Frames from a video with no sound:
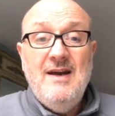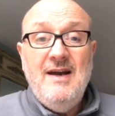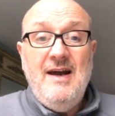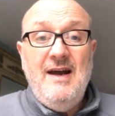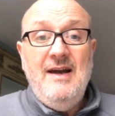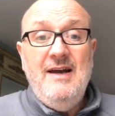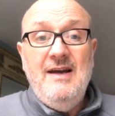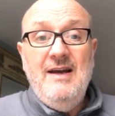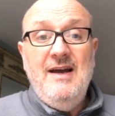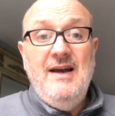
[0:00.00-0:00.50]

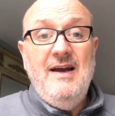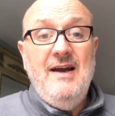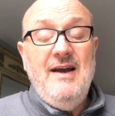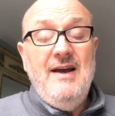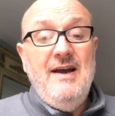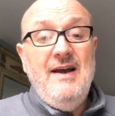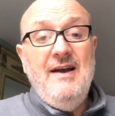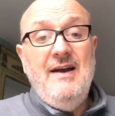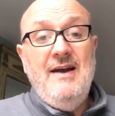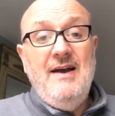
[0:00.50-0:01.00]
I
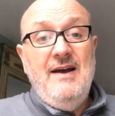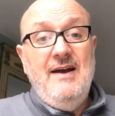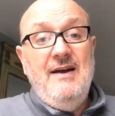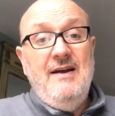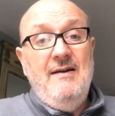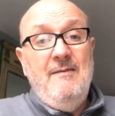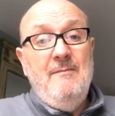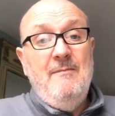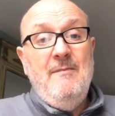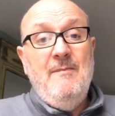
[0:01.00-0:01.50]

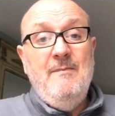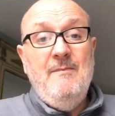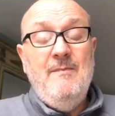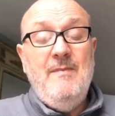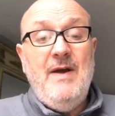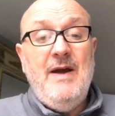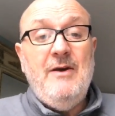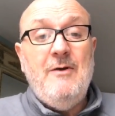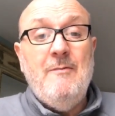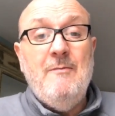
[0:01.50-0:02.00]

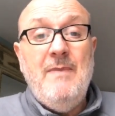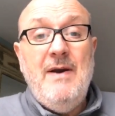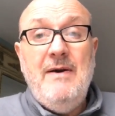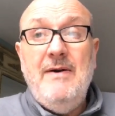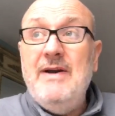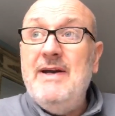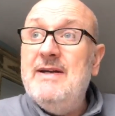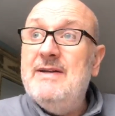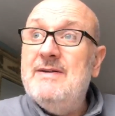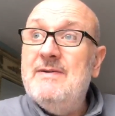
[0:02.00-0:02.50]
got
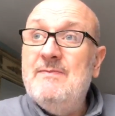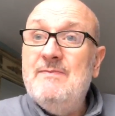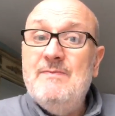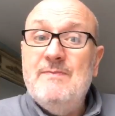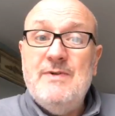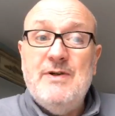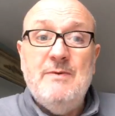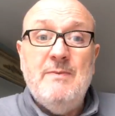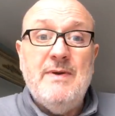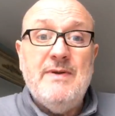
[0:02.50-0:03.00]
married
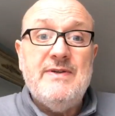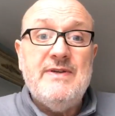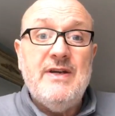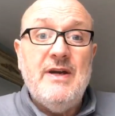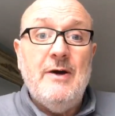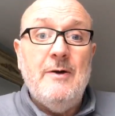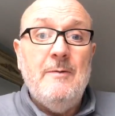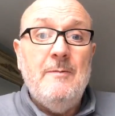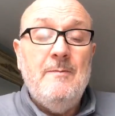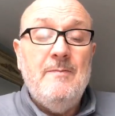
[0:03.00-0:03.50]
2 months
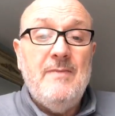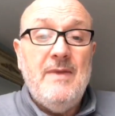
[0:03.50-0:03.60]
ago.